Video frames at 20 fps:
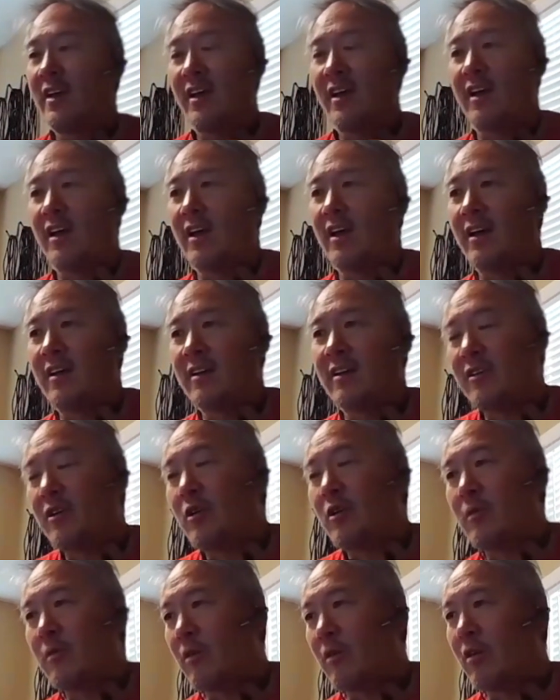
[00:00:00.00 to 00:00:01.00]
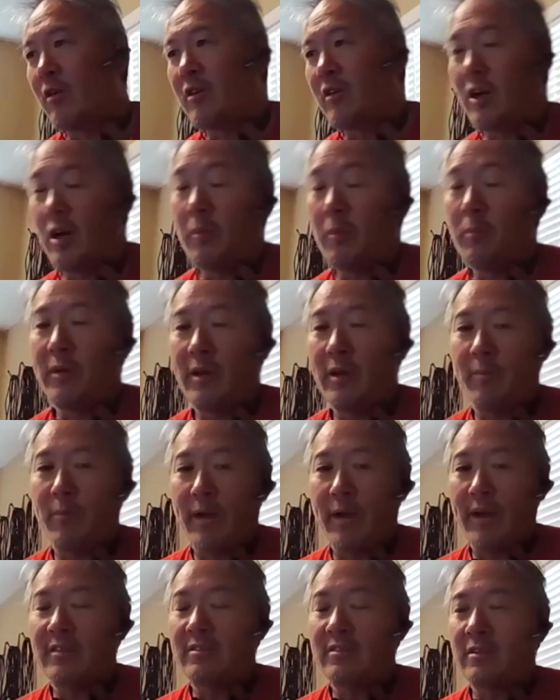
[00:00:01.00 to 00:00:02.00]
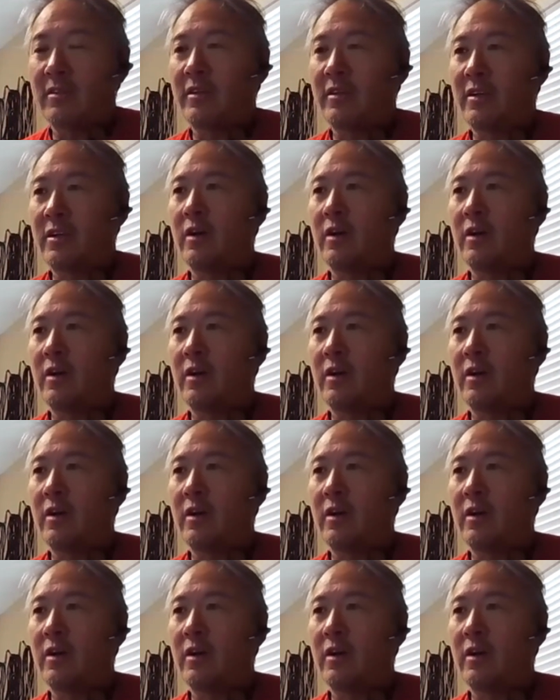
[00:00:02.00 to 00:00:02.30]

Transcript: and our company basically